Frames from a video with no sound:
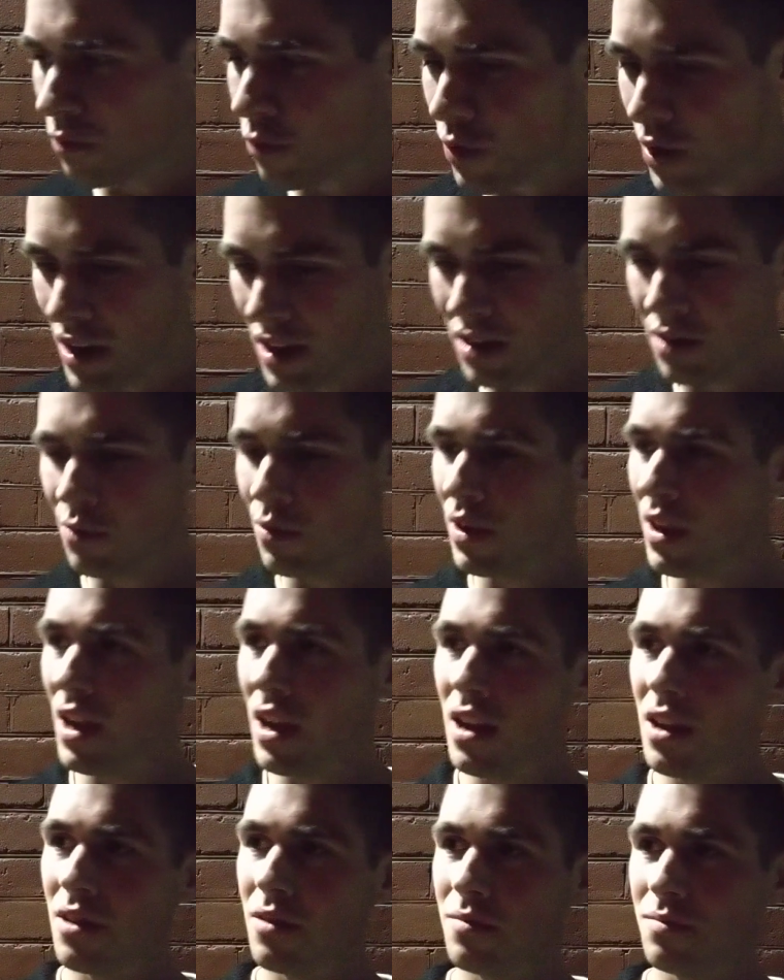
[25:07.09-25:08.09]
We
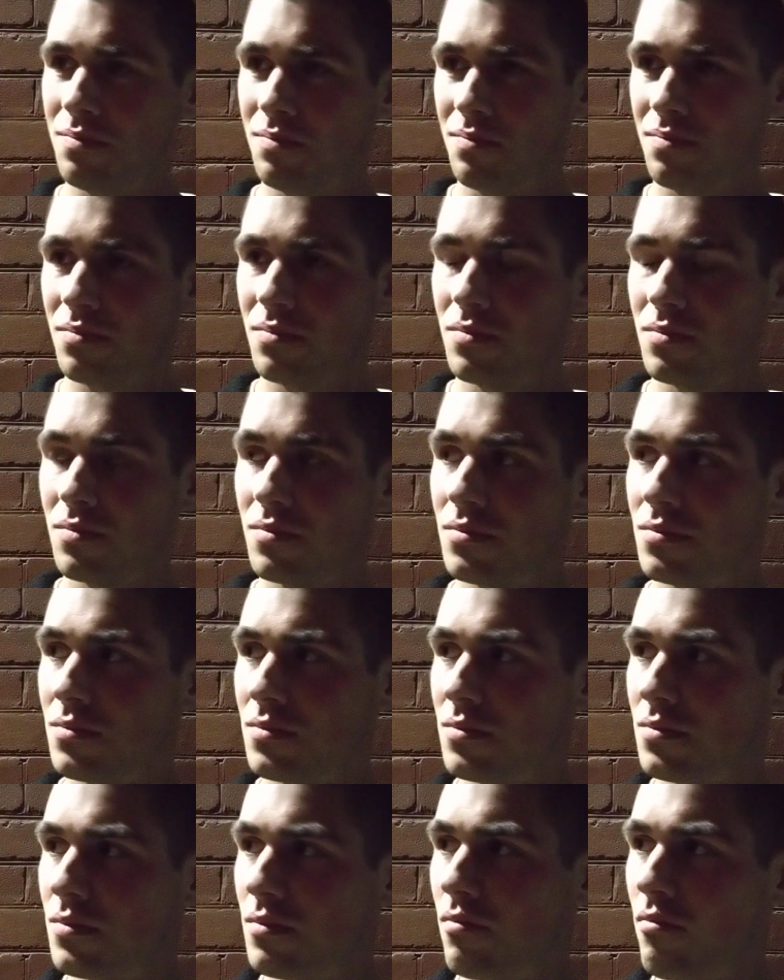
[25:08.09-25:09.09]
are
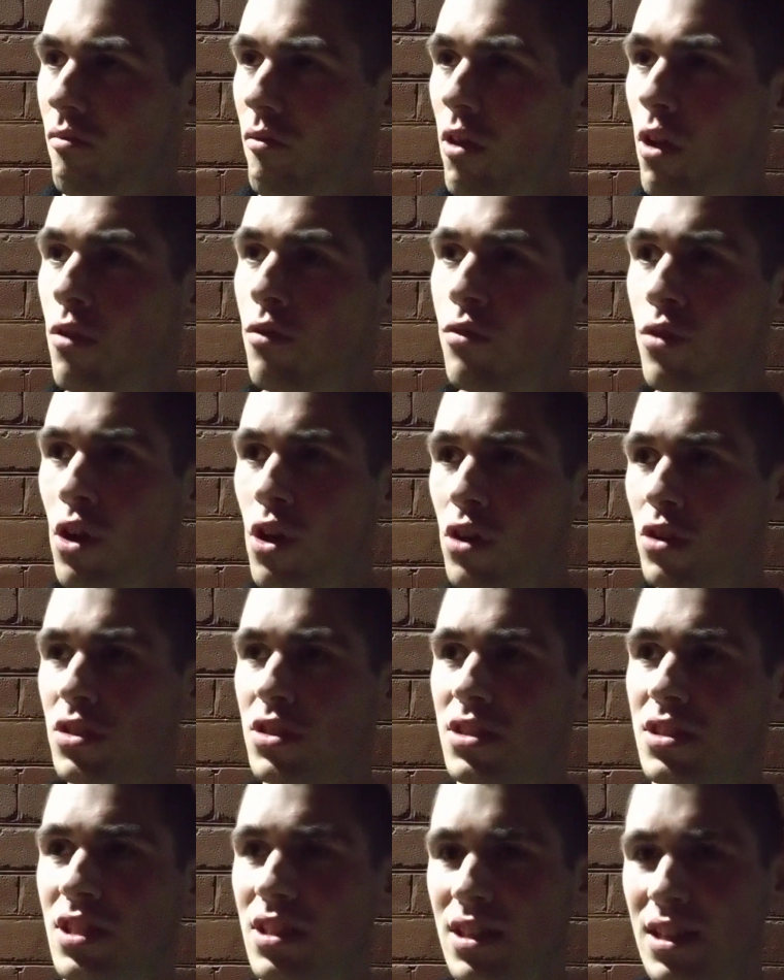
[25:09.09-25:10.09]

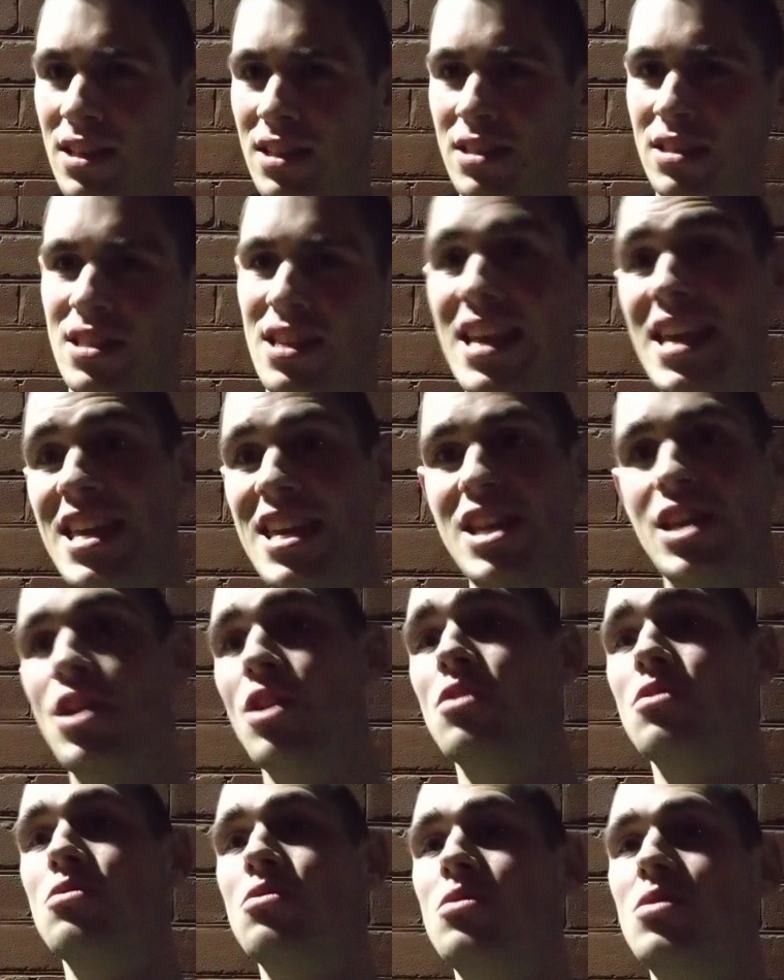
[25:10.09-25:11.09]
averse to these
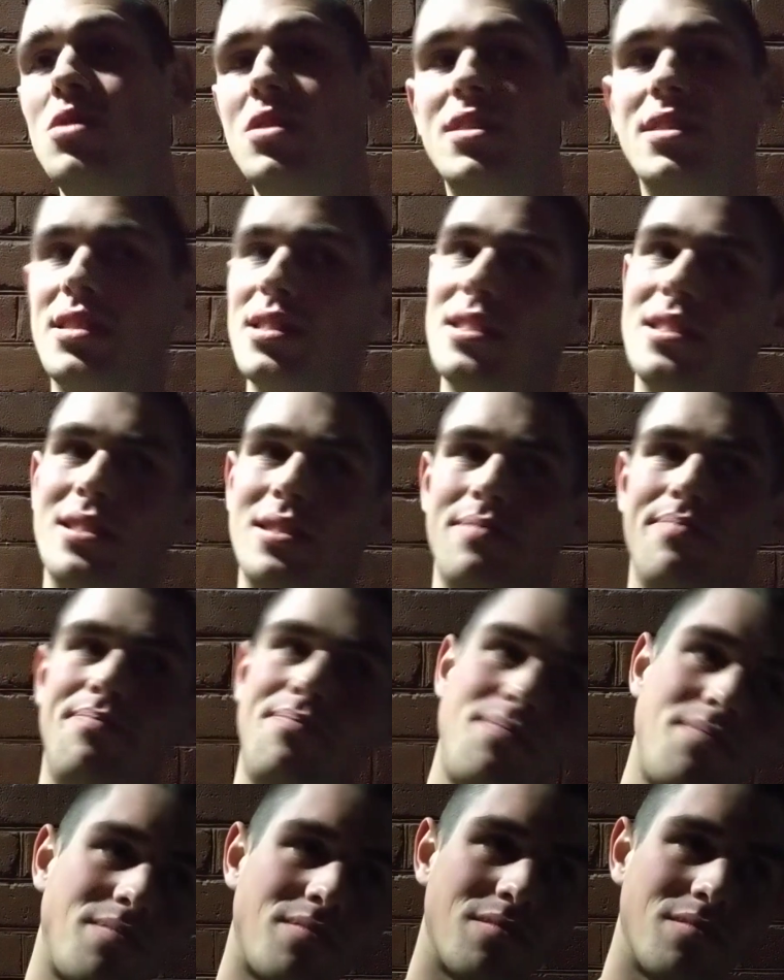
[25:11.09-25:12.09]
egos.
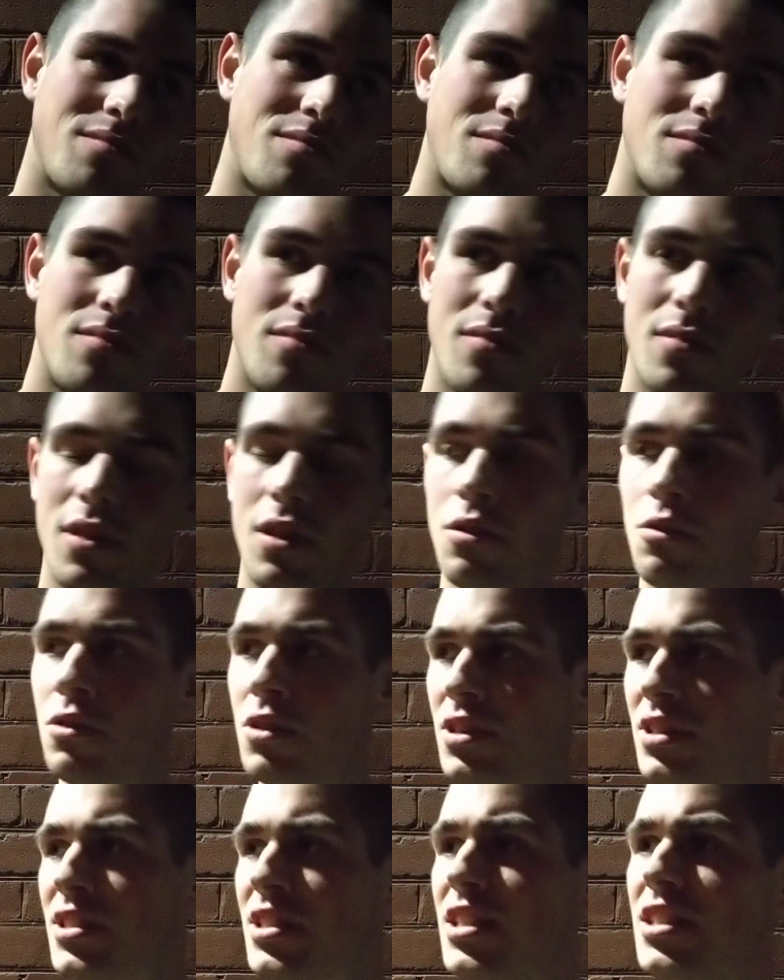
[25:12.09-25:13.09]

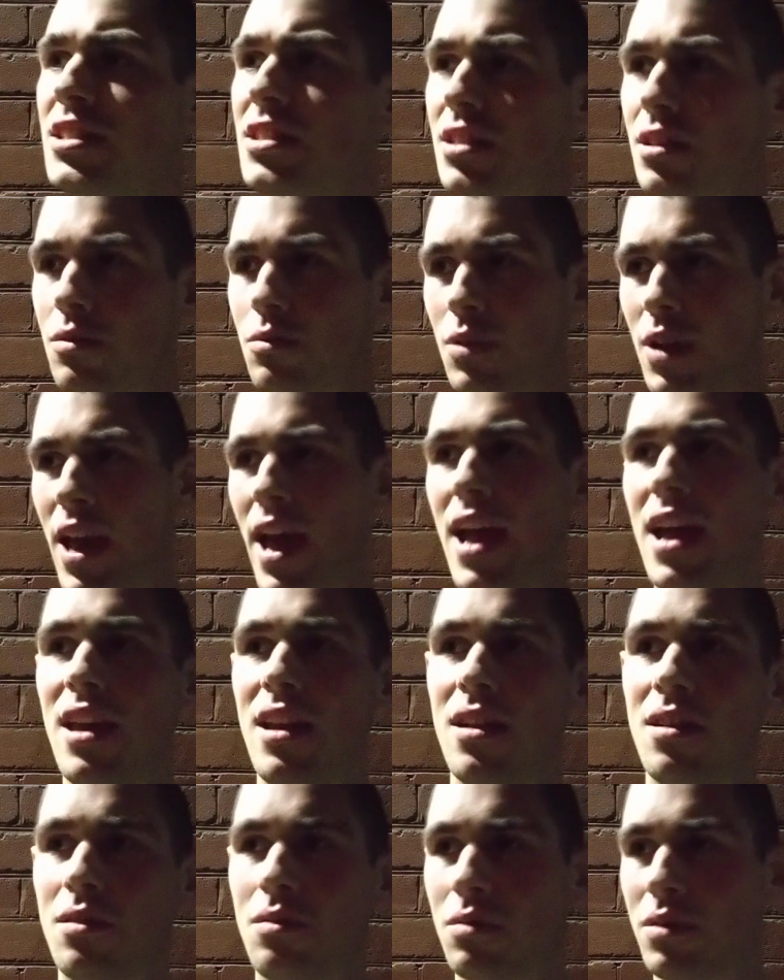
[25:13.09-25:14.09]
We resist it, we
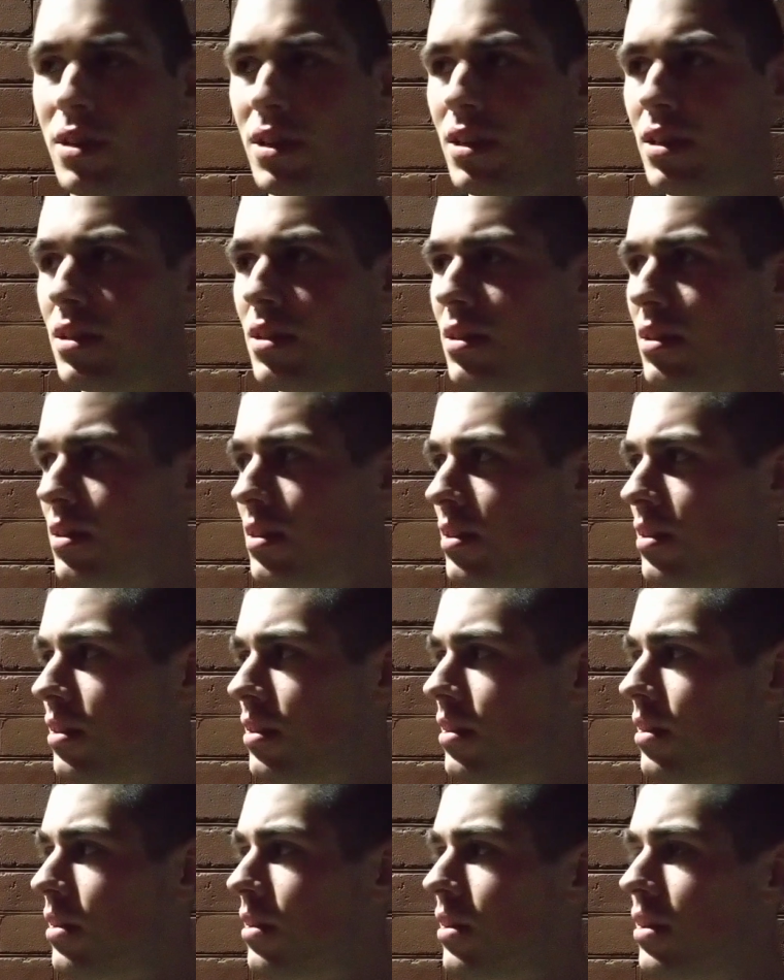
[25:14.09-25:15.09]
hate it, we
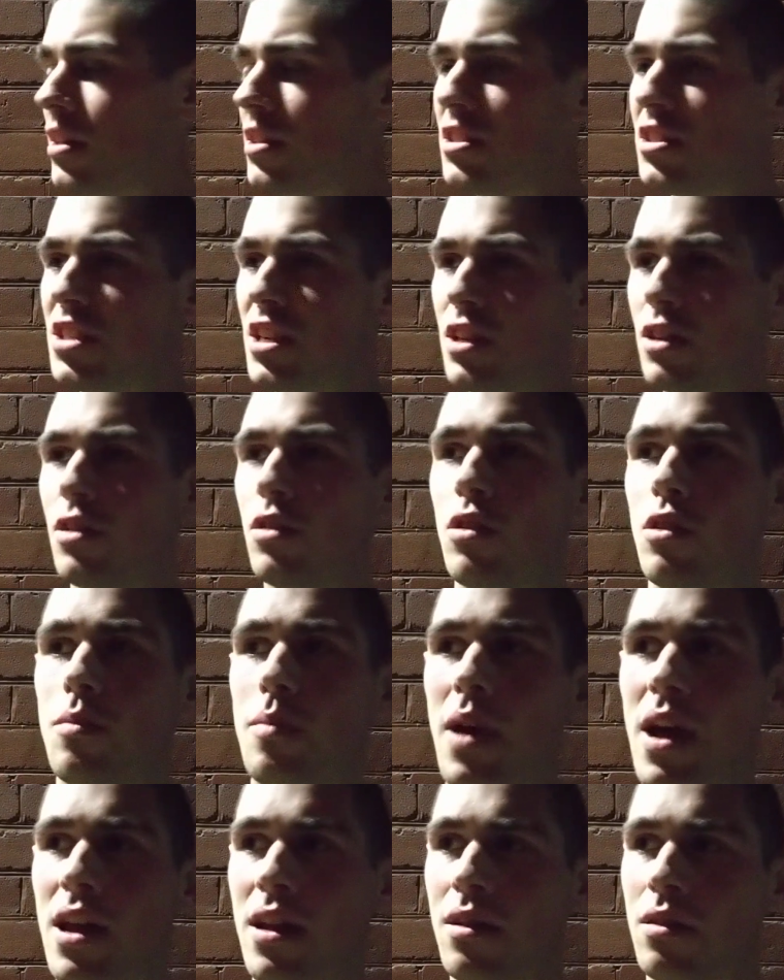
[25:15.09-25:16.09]
are cynical
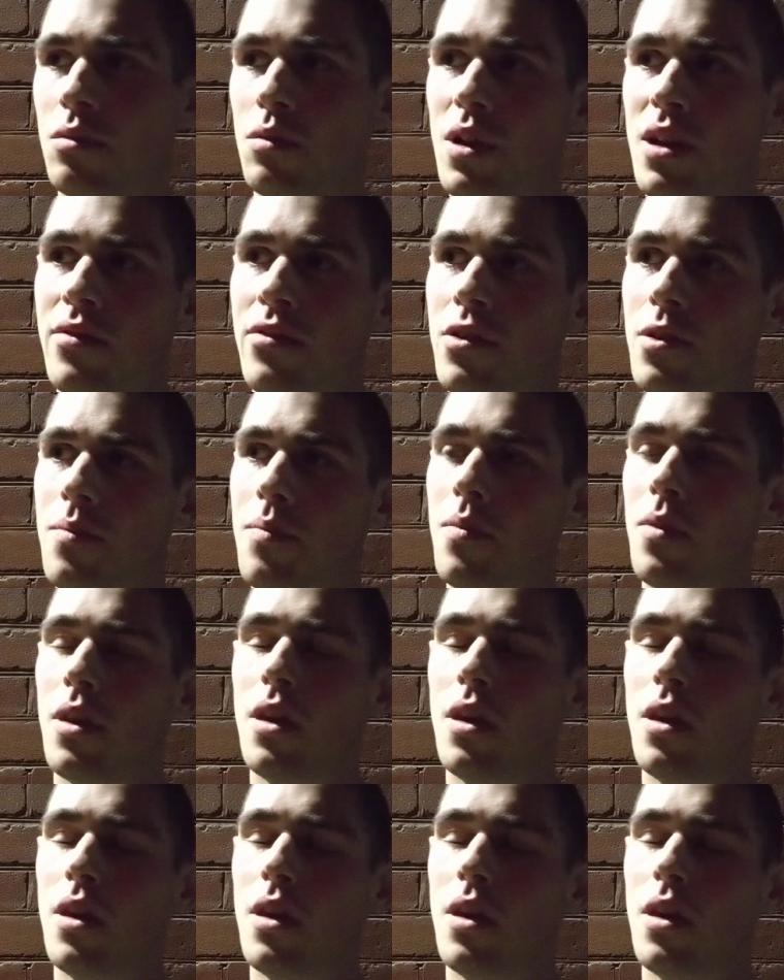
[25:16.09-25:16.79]
about it, whatever.